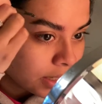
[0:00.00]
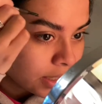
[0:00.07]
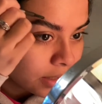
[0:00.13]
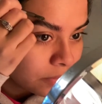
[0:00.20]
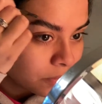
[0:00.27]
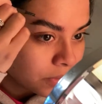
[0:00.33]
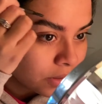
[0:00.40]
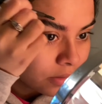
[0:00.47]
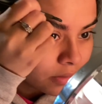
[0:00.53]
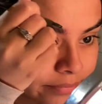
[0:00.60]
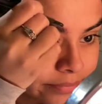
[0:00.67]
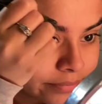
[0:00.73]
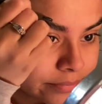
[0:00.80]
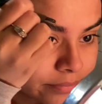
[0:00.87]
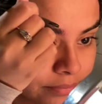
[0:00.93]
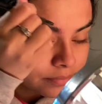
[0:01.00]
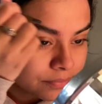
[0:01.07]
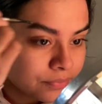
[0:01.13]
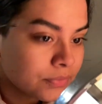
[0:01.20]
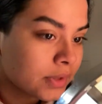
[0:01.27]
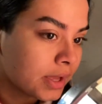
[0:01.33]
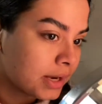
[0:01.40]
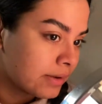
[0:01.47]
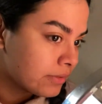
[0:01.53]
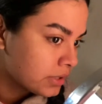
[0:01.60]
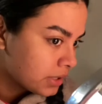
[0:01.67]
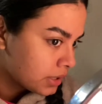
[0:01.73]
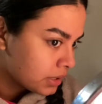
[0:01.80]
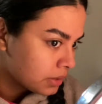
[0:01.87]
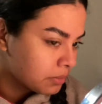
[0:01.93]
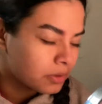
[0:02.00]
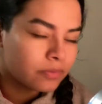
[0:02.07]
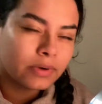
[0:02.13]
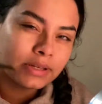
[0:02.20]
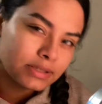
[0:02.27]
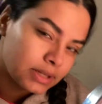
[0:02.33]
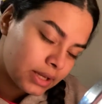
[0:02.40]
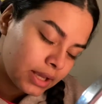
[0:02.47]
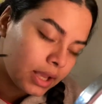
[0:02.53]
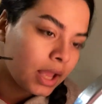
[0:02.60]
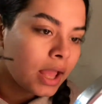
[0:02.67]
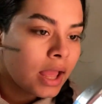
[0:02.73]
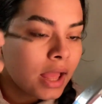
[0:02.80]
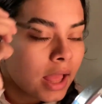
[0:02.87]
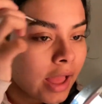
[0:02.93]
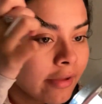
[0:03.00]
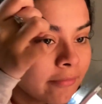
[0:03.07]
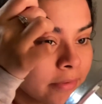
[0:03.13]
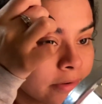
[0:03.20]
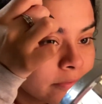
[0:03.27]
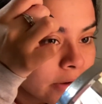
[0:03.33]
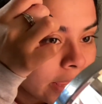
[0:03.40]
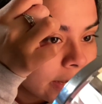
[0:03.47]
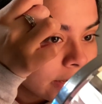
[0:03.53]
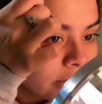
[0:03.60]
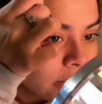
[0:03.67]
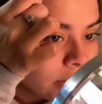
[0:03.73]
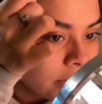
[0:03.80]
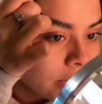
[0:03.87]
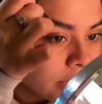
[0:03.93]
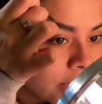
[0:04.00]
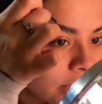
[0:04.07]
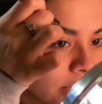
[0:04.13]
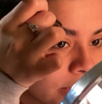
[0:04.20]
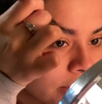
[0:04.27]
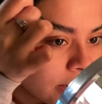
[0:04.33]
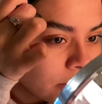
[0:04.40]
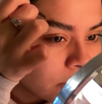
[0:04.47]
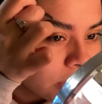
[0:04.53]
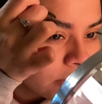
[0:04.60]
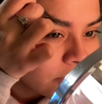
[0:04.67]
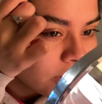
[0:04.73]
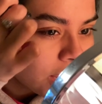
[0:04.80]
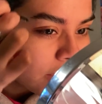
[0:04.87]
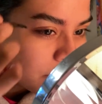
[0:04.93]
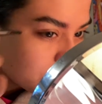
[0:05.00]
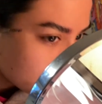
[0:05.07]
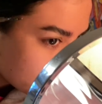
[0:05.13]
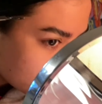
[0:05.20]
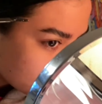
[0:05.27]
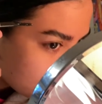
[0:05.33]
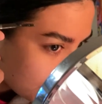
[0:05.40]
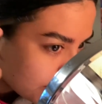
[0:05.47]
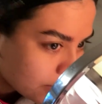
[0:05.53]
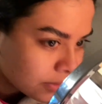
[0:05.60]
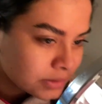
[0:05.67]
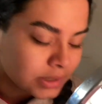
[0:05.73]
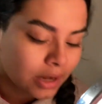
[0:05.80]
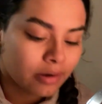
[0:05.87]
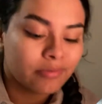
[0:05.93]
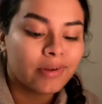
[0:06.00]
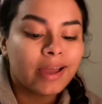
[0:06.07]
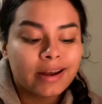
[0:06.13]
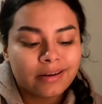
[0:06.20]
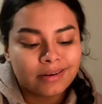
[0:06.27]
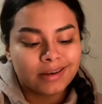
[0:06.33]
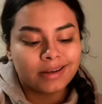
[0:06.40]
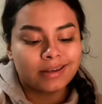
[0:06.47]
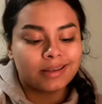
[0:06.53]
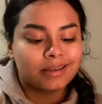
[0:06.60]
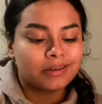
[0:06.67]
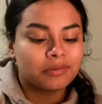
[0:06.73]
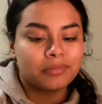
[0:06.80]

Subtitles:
and well, I never did. But recently I've been writing on it, like whenever I have breakdowns, I write on it a little